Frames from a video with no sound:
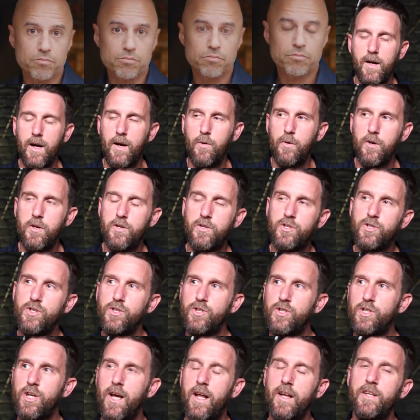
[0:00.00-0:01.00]
I want to
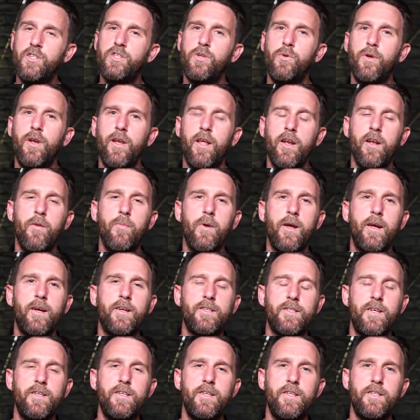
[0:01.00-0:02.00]
challenge you a little bit
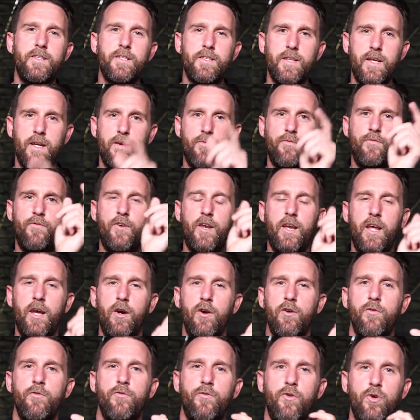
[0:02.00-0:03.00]
because I did see a
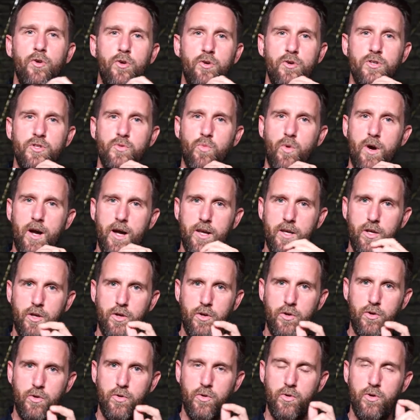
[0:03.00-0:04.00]
video of yours where
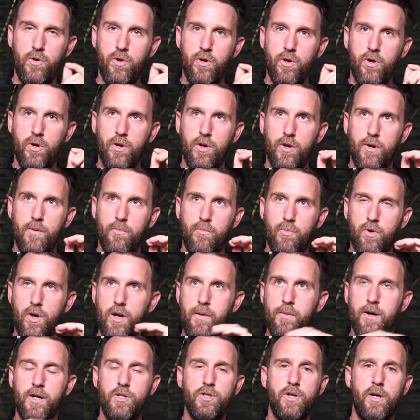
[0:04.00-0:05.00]
you pretty
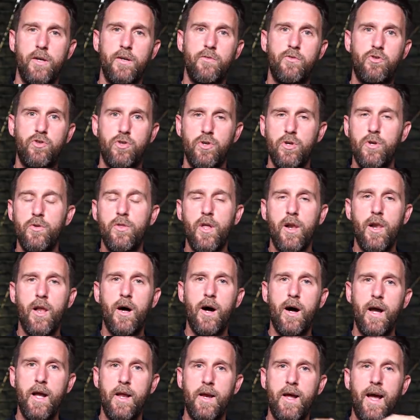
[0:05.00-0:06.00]
much kind of drew the
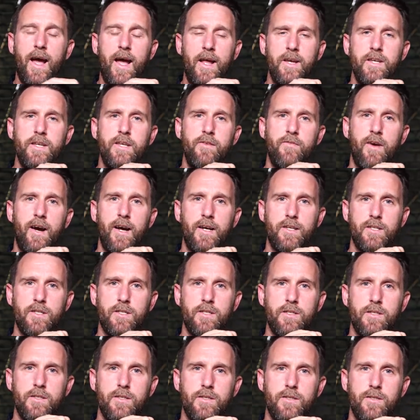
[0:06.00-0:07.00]
line at anti
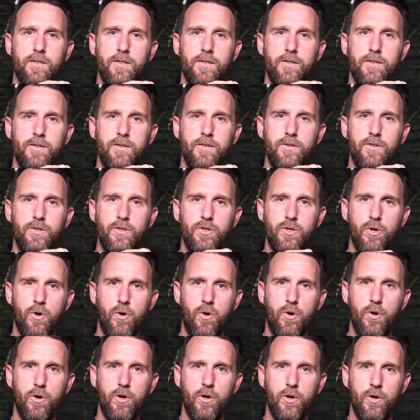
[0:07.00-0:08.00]
vax
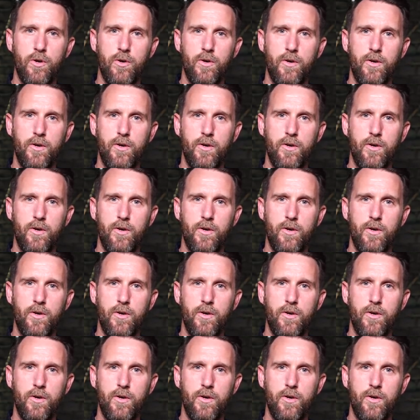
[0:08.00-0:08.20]
talk